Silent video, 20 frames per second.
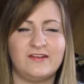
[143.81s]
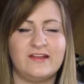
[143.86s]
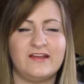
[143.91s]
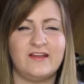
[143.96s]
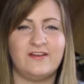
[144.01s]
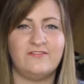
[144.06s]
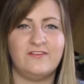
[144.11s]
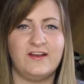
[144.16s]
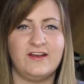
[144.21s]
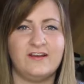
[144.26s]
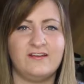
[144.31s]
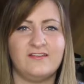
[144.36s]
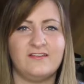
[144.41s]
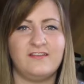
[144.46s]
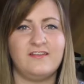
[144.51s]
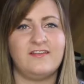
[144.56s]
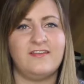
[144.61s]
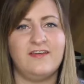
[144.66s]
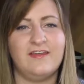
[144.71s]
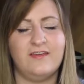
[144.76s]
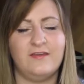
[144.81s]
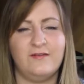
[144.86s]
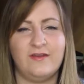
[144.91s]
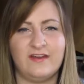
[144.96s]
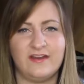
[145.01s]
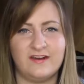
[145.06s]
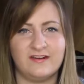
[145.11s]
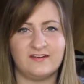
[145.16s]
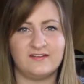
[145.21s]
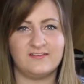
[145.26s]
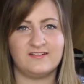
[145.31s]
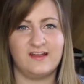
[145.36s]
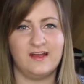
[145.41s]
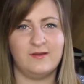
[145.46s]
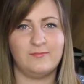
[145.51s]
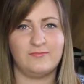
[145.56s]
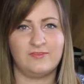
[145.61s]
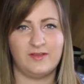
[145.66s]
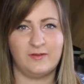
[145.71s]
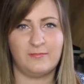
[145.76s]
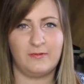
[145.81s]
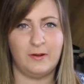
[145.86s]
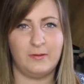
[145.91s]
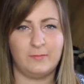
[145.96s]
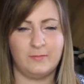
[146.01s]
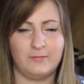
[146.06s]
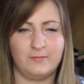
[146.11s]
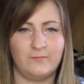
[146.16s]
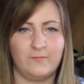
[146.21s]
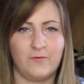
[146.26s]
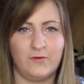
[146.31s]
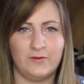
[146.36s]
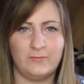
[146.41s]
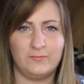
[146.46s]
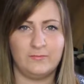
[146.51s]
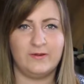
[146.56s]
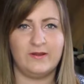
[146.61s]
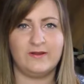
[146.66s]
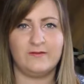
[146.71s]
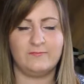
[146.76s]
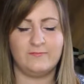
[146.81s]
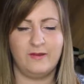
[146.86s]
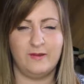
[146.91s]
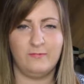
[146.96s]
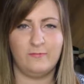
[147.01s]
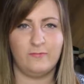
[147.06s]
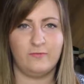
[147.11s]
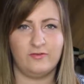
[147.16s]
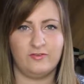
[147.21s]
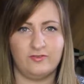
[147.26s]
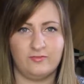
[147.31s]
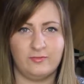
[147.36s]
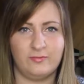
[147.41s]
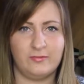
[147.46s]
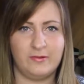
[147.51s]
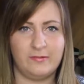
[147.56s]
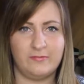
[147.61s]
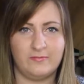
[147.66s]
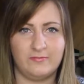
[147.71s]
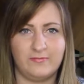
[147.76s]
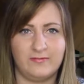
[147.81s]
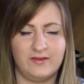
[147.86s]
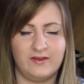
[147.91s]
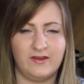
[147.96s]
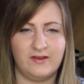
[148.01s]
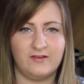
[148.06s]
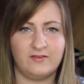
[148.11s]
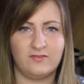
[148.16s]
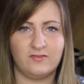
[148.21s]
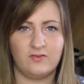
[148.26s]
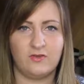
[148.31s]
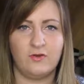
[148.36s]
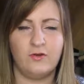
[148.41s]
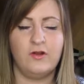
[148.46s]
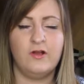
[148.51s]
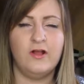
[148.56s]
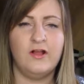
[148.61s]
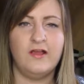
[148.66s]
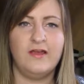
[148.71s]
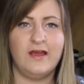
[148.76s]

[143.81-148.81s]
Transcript: like if I could say thank you 800 times I probably would but my voice would probably be gone so